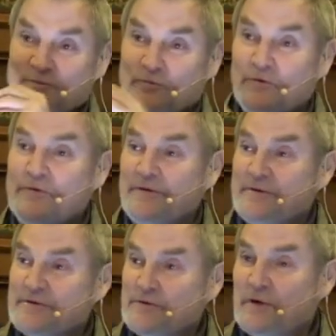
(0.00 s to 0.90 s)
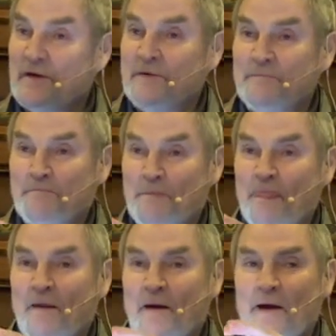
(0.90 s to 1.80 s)
rude and Australian,
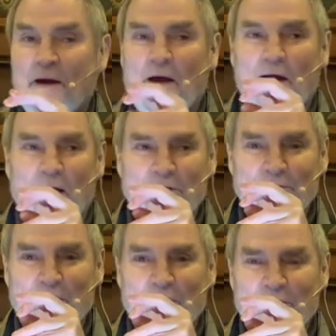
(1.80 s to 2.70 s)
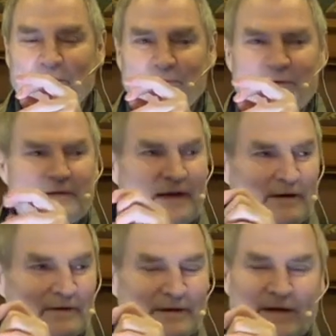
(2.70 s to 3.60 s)
and then I realized, hang
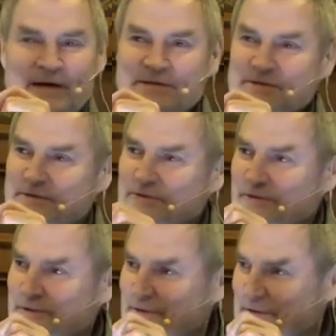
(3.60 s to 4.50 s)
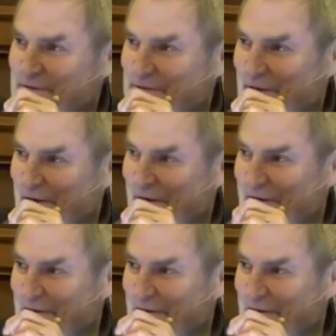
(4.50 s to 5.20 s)
on, I asked to talk to this guy,